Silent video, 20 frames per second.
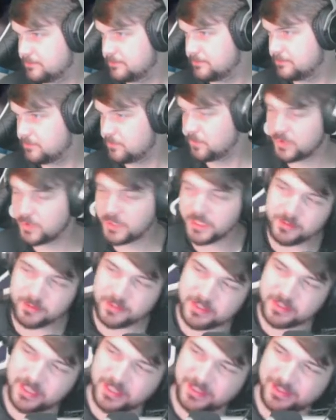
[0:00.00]
when they went to
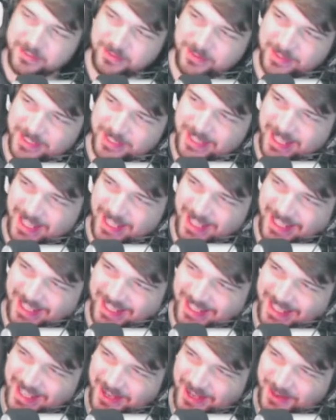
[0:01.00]

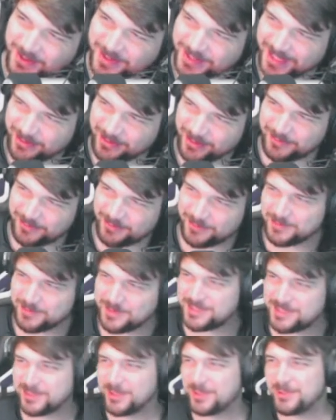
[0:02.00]
when they went from
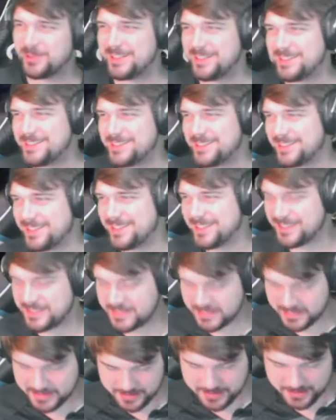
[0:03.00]
Sony to
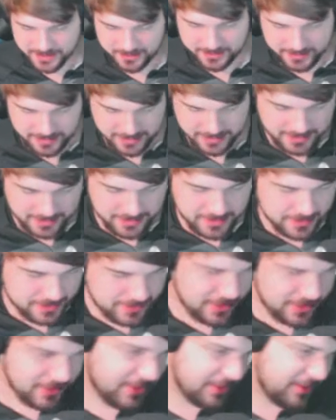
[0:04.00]
Nintendo.
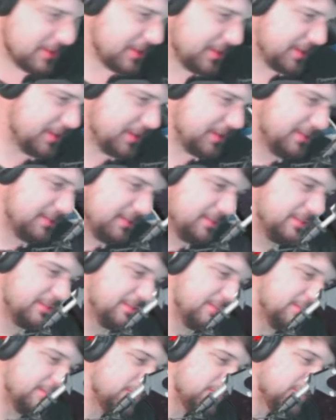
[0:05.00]
So just
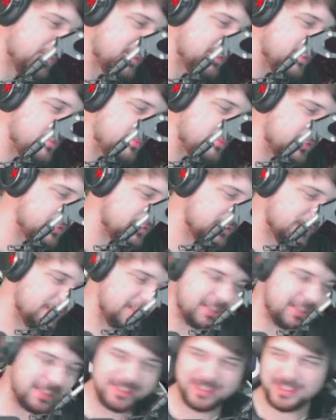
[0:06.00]
don't be stubborn. Like,
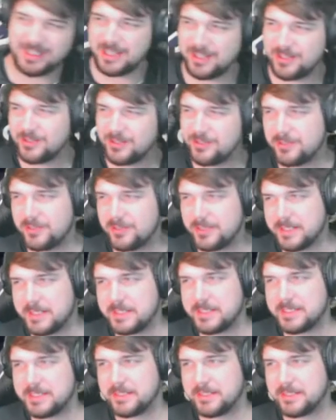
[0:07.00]
I know you're a Nintendo